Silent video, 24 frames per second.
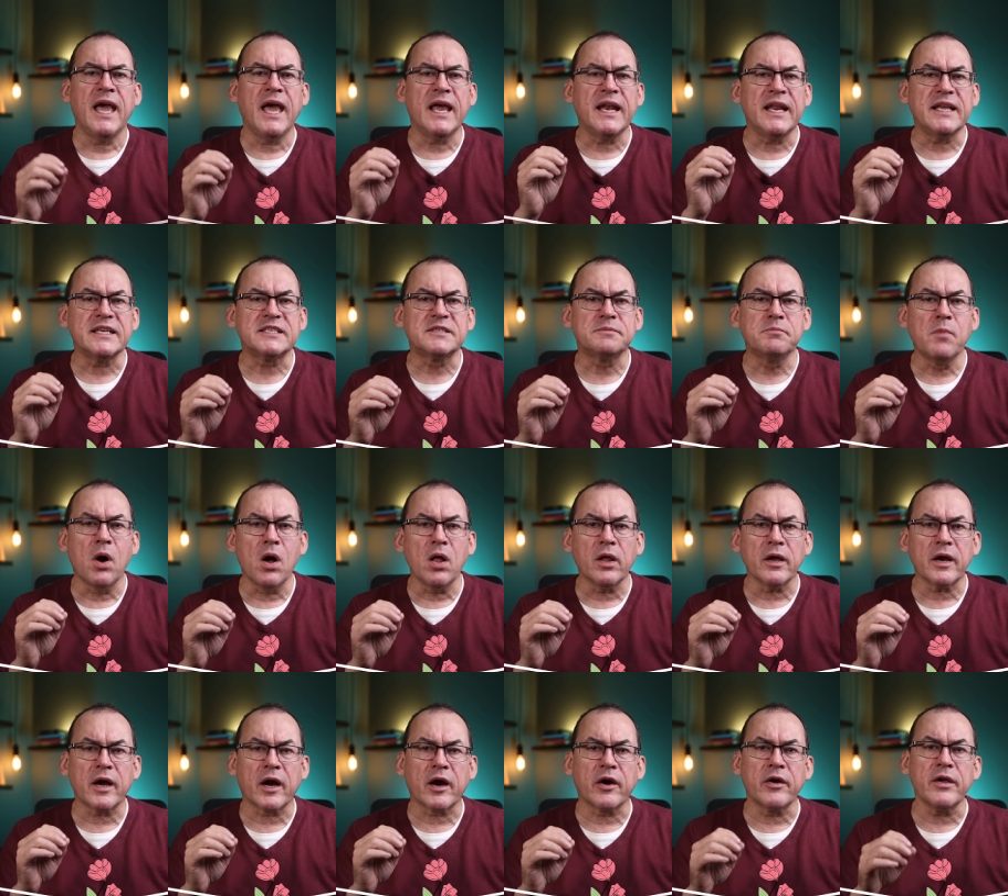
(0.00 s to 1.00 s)
and a
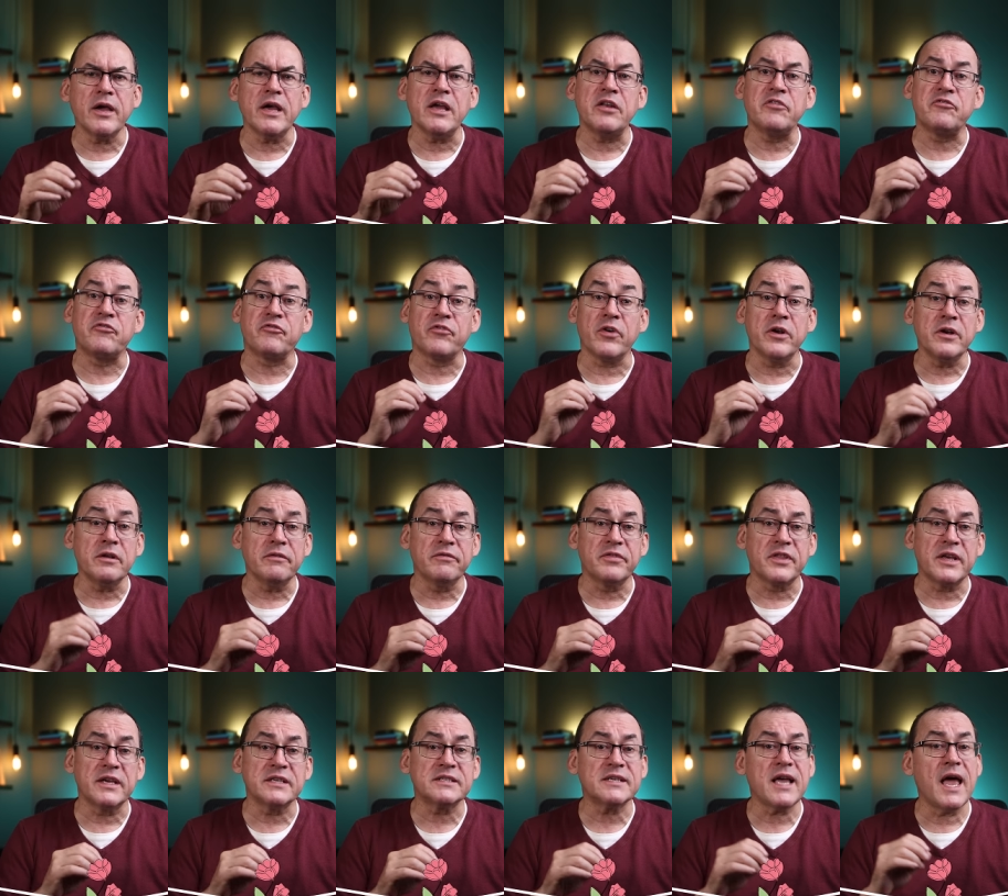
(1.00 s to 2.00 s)
small area in front
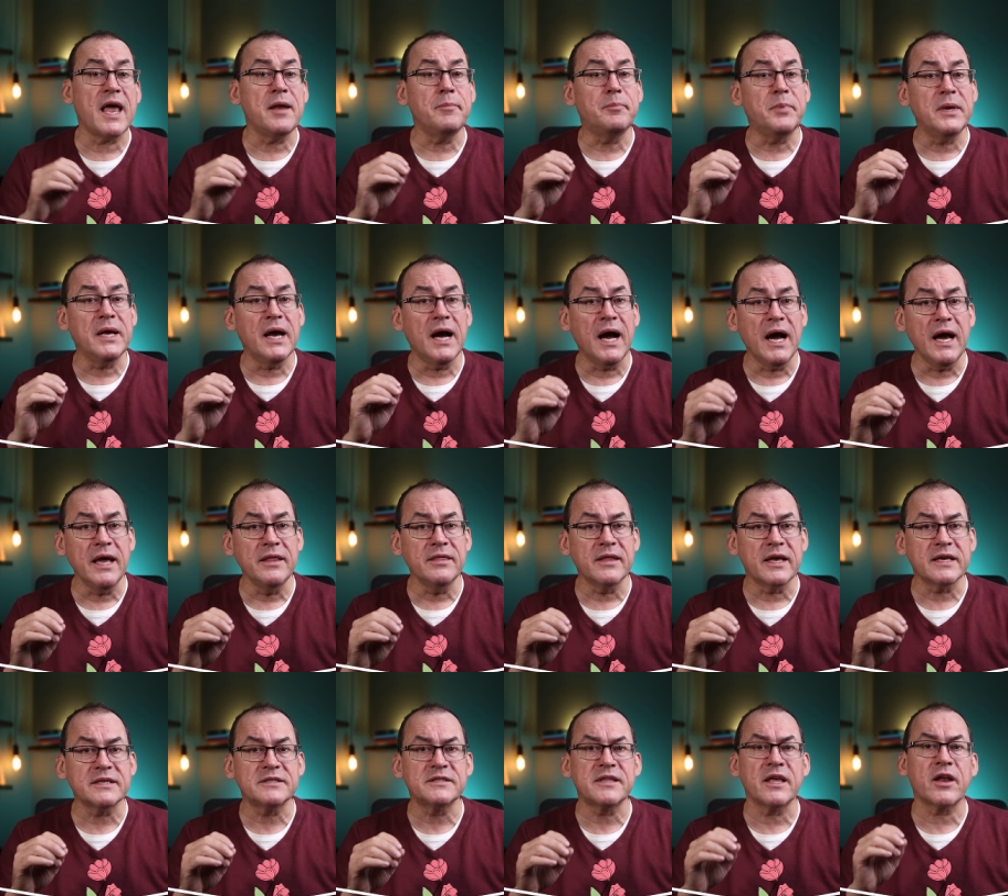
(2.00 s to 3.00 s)
of this and behind
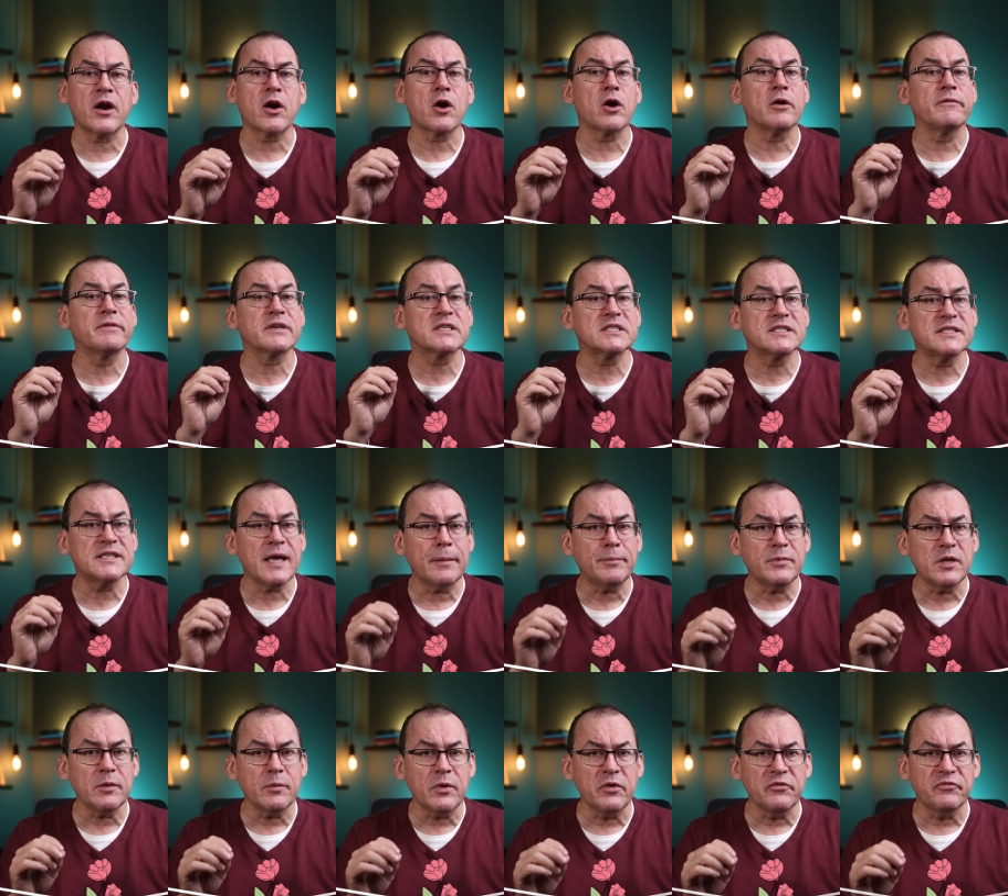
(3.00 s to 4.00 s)
this that are of
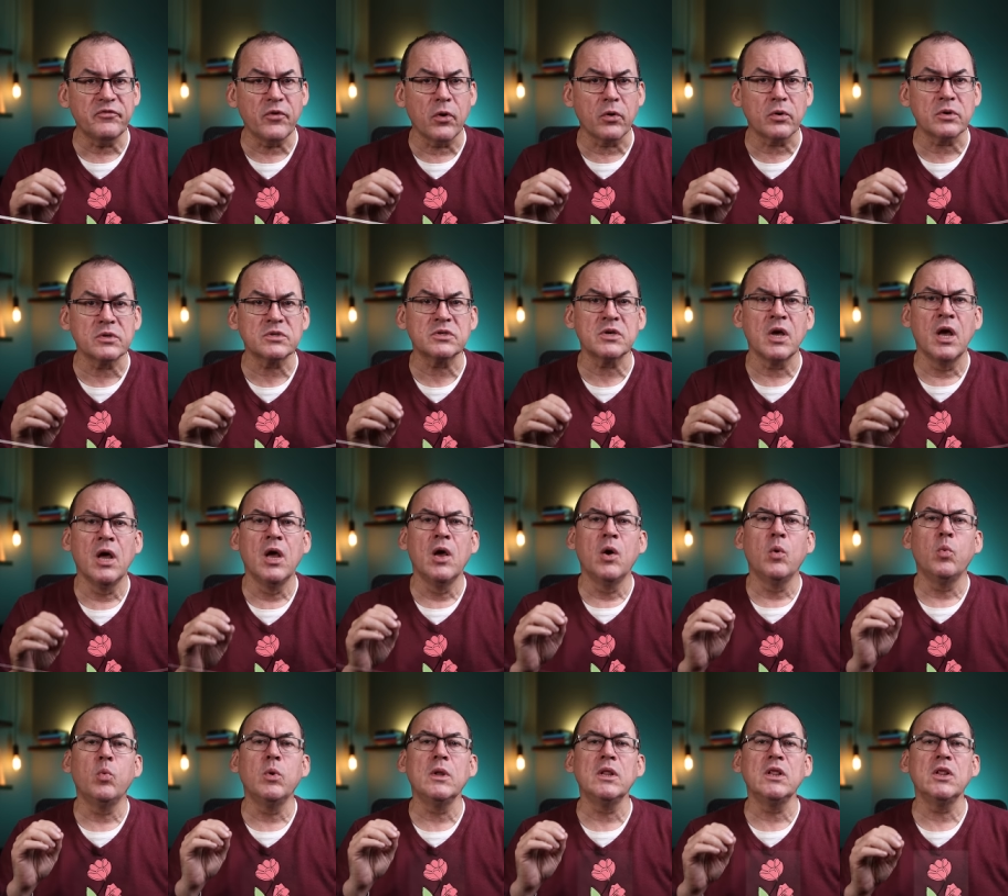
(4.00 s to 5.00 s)
acceptable focus
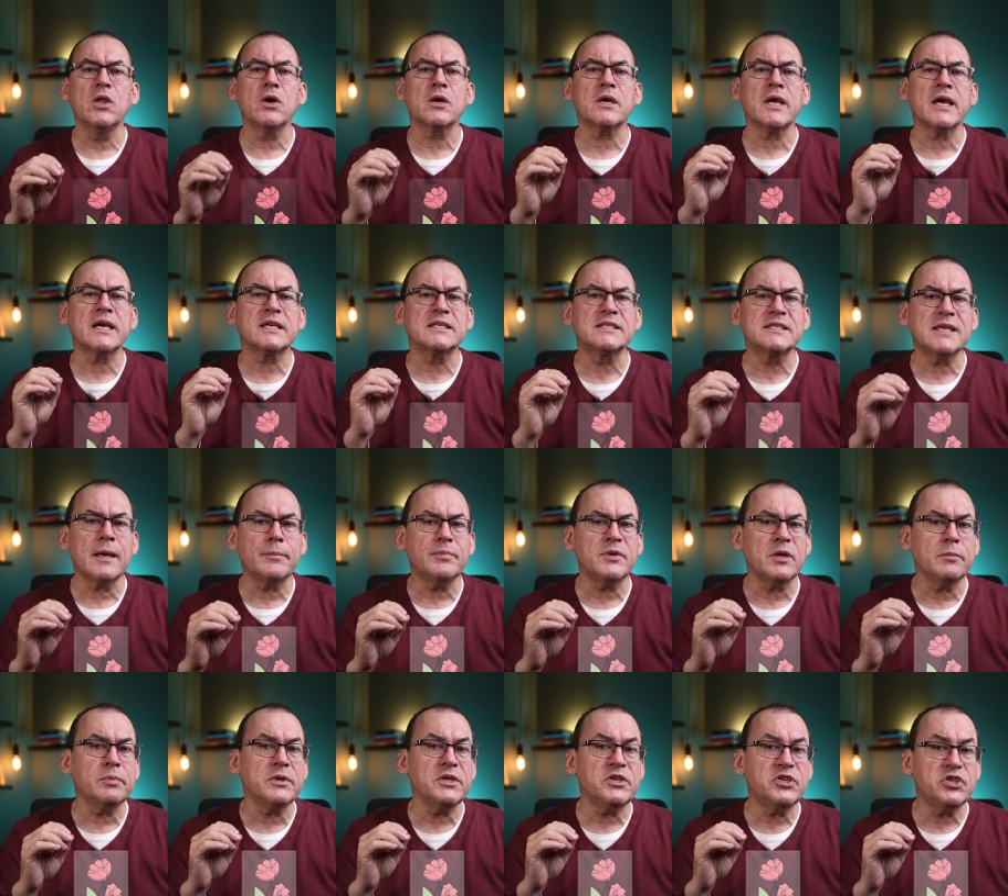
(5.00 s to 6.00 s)
will look
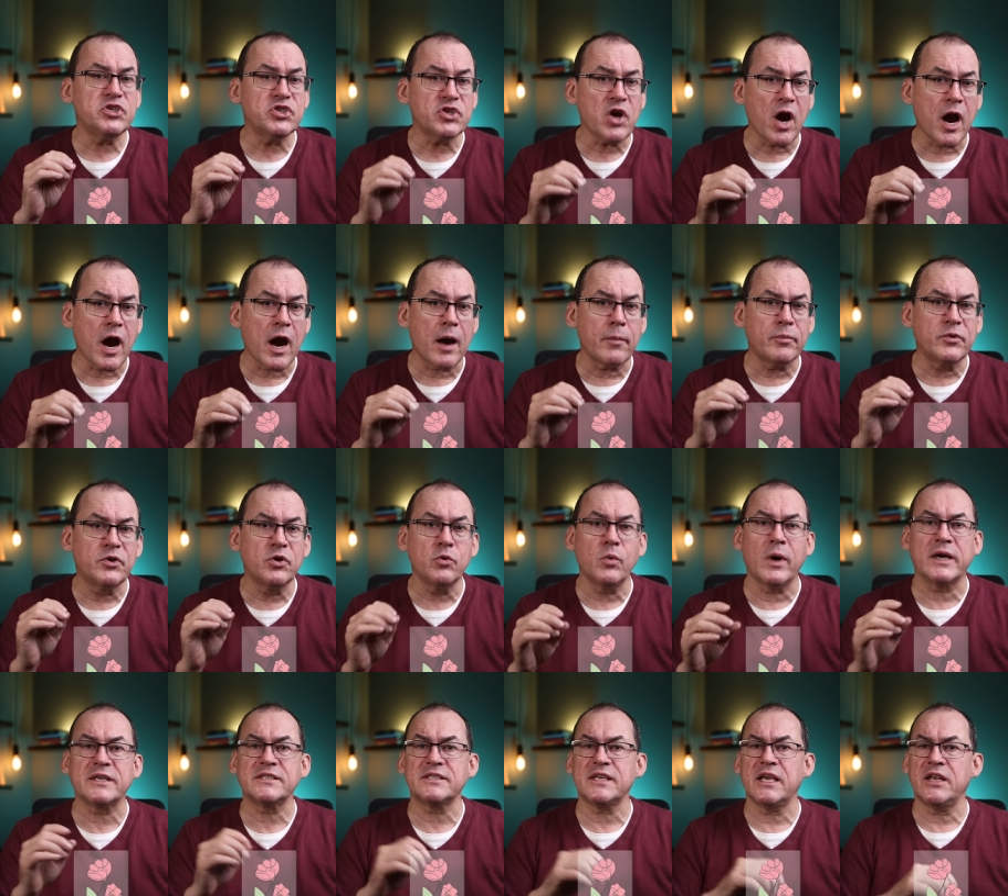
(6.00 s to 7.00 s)
acceptably sharp
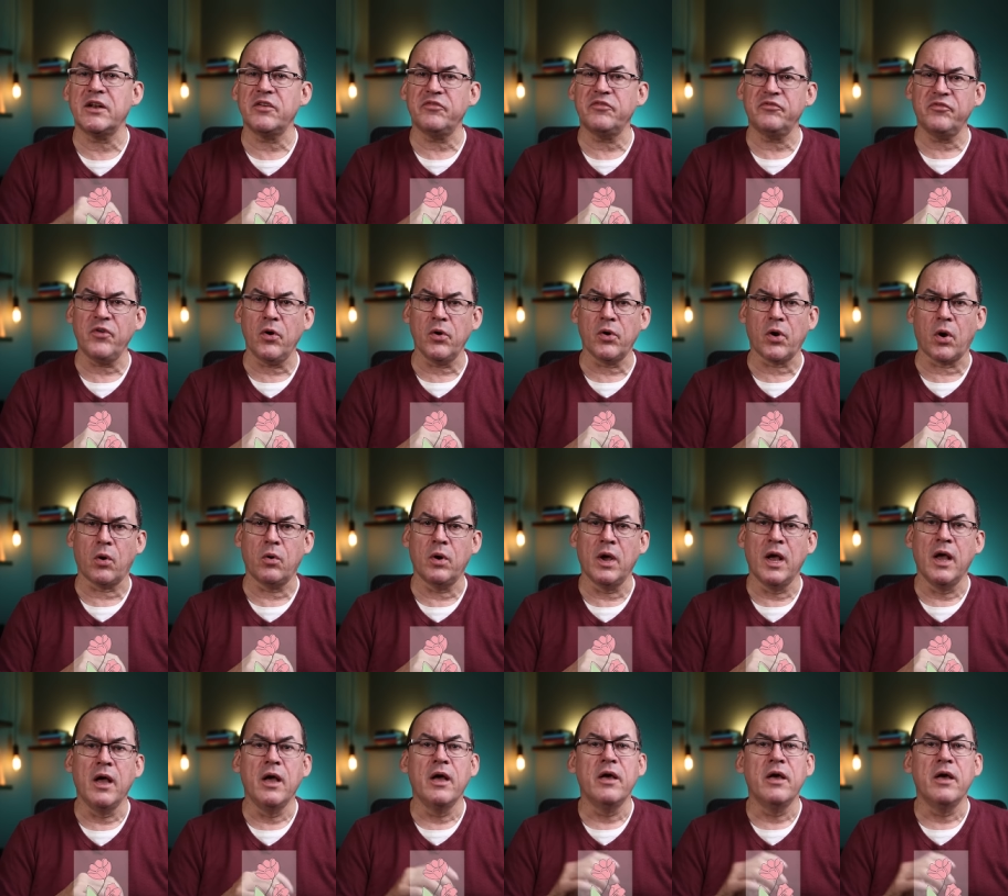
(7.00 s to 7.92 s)
to us in a photo.